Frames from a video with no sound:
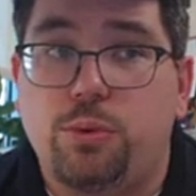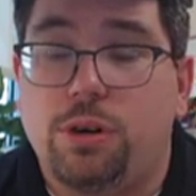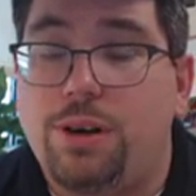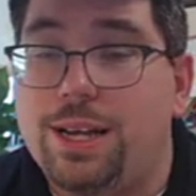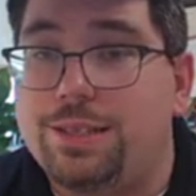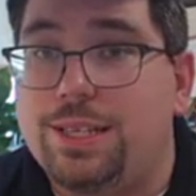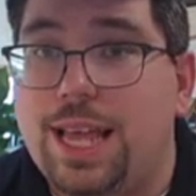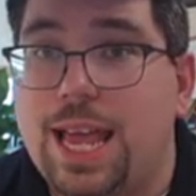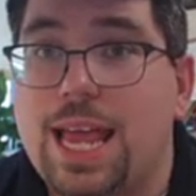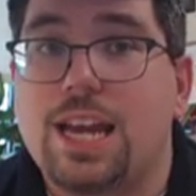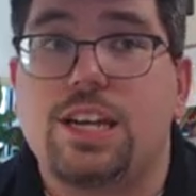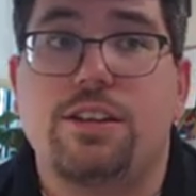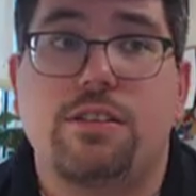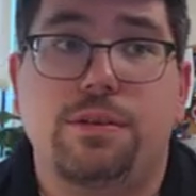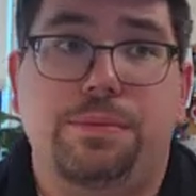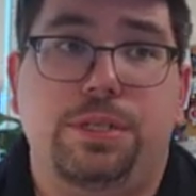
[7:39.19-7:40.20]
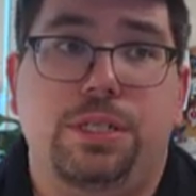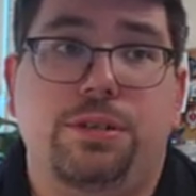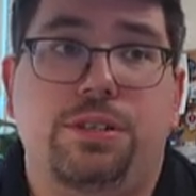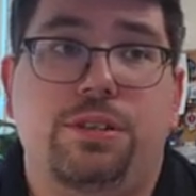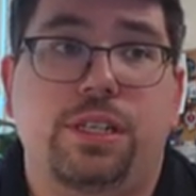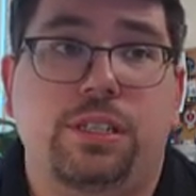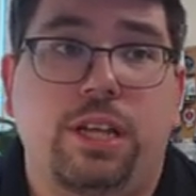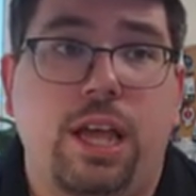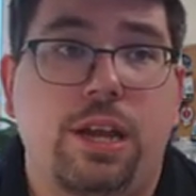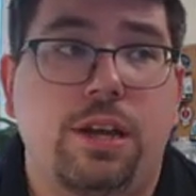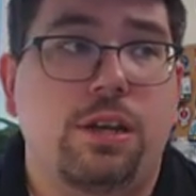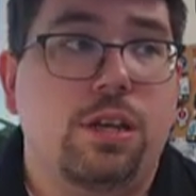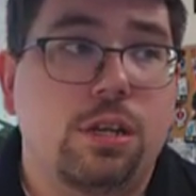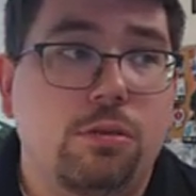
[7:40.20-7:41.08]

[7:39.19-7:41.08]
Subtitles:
whereas the anterior pituitary gland